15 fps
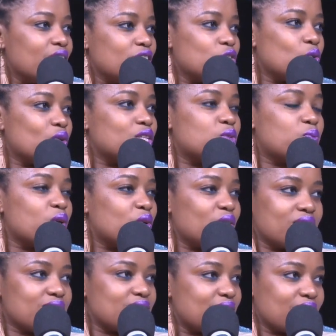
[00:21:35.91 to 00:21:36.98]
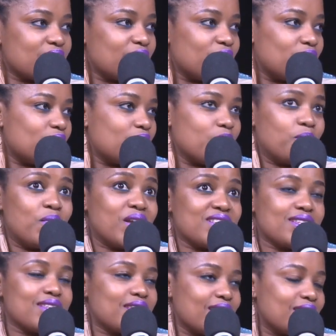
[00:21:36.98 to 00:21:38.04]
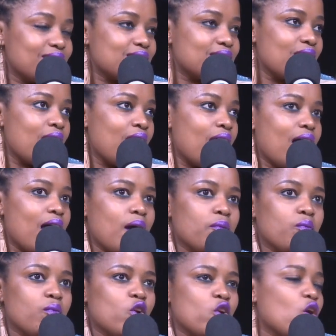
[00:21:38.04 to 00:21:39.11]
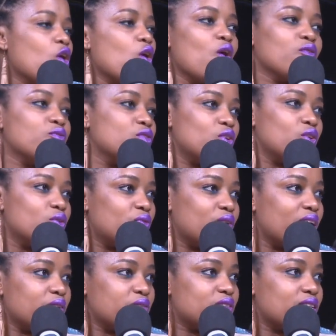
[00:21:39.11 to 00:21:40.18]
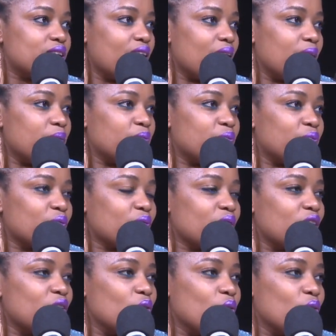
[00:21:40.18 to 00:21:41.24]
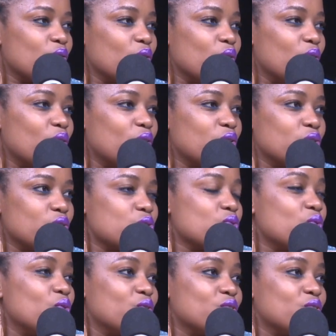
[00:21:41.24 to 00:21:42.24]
to experiencing the best things long after you've left your school.